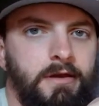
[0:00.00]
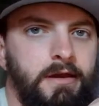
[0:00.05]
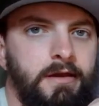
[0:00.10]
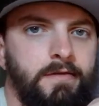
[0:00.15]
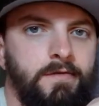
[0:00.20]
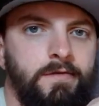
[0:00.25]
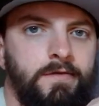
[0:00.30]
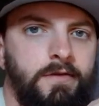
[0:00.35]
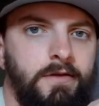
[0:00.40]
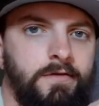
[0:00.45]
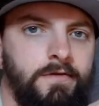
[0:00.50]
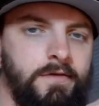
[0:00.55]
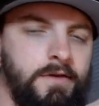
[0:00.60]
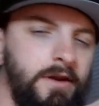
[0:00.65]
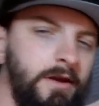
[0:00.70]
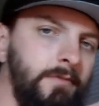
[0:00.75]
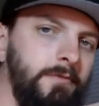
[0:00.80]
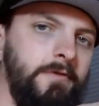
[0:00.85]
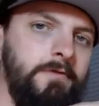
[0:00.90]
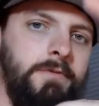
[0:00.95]
as the
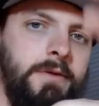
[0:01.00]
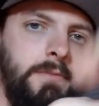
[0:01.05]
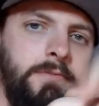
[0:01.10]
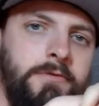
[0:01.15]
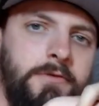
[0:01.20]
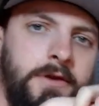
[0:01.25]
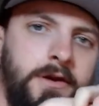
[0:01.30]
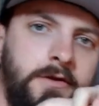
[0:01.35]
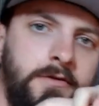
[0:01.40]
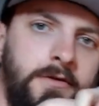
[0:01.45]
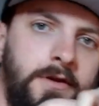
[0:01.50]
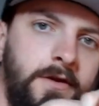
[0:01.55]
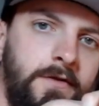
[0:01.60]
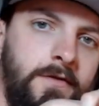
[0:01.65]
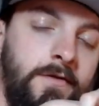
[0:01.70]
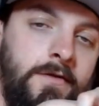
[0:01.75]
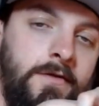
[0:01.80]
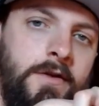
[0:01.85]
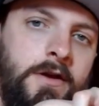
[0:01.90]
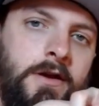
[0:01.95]
number of people
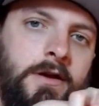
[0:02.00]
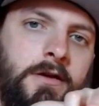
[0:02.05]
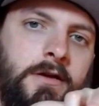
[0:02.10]
increase